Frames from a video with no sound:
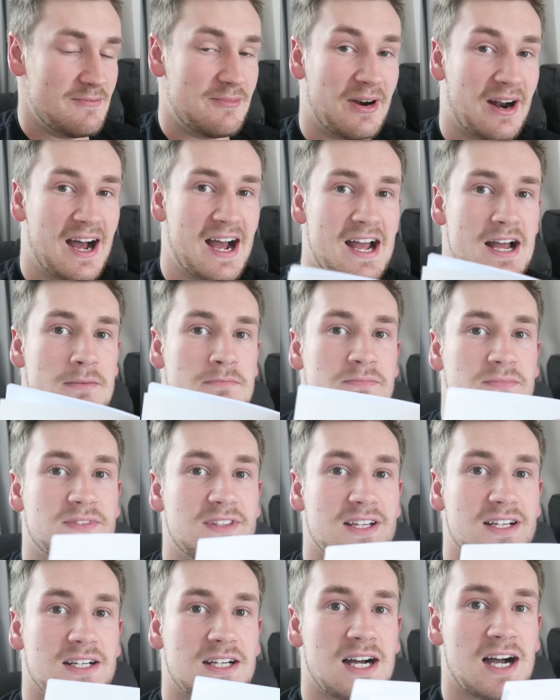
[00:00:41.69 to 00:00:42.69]
But
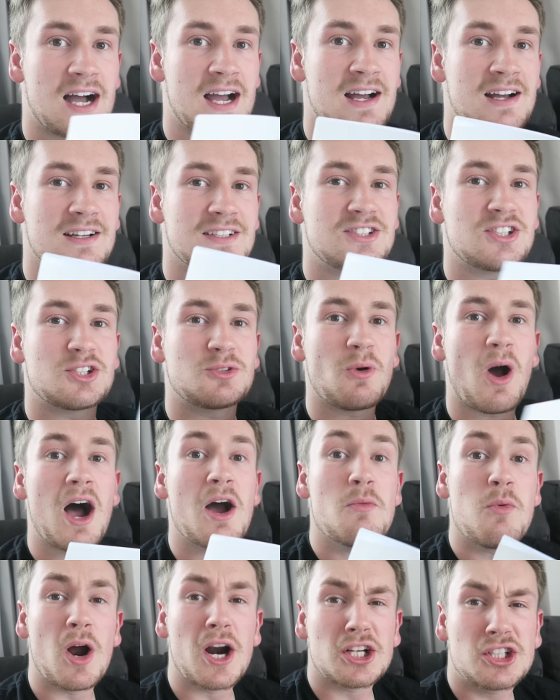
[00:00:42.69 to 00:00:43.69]
I
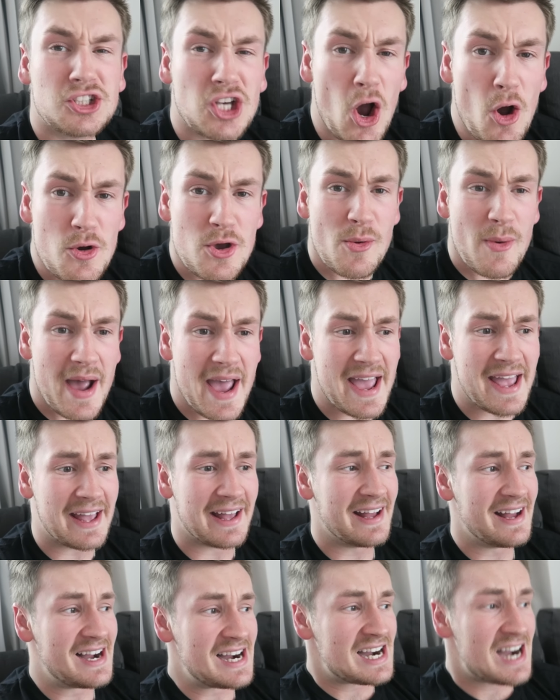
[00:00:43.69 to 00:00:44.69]
want to show you
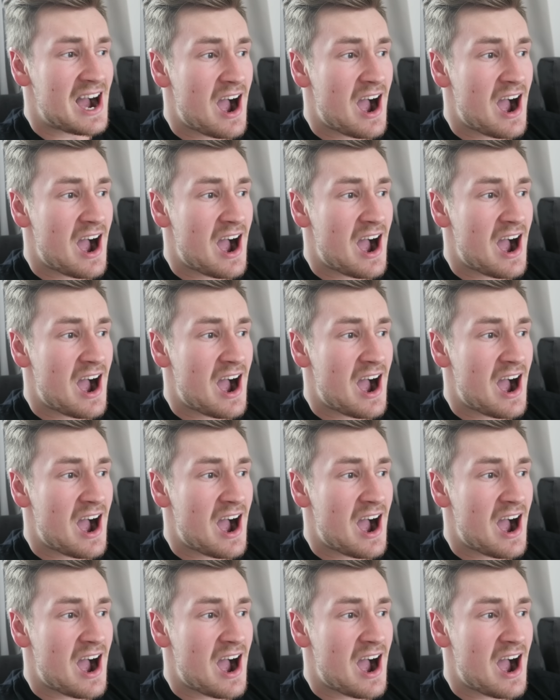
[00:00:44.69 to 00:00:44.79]
it.